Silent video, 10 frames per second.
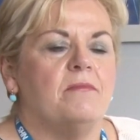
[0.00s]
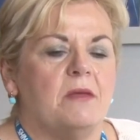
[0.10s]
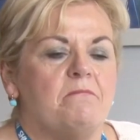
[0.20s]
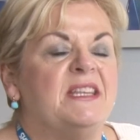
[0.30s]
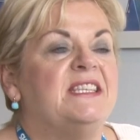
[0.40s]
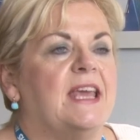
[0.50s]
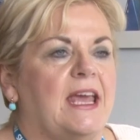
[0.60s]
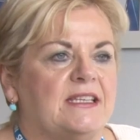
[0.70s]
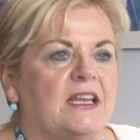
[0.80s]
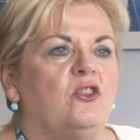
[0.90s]

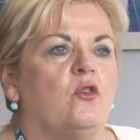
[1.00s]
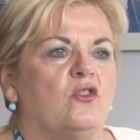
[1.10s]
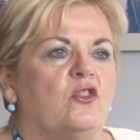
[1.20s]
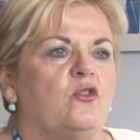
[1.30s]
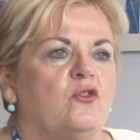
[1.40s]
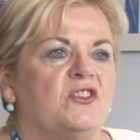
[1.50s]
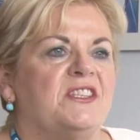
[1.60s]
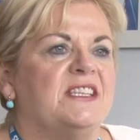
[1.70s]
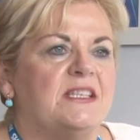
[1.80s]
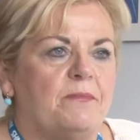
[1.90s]
mitigating those
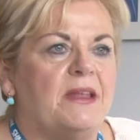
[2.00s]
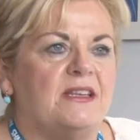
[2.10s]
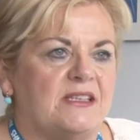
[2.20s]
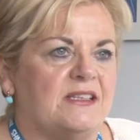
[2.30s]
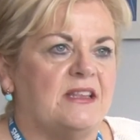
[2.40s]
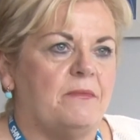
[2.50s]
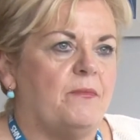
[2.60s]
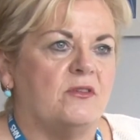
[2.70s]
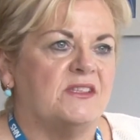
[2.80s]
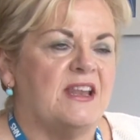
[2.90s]
disabilities that
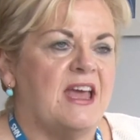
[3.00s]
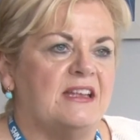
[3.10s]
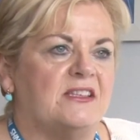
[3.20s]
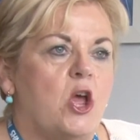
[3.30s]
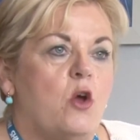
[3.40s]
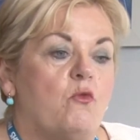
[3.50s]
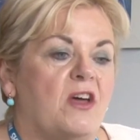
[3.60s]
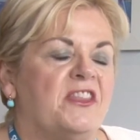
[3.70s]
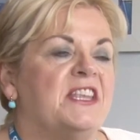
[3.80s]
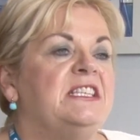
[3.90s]
person has,
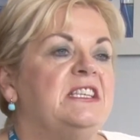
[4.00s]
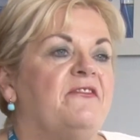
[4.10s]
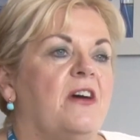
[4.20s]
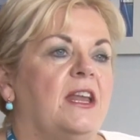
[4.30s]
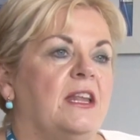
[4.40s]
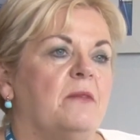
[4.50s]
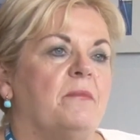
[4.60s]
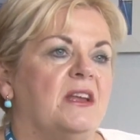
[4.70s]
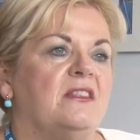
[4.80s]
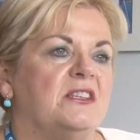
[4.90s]
rather than defining them by their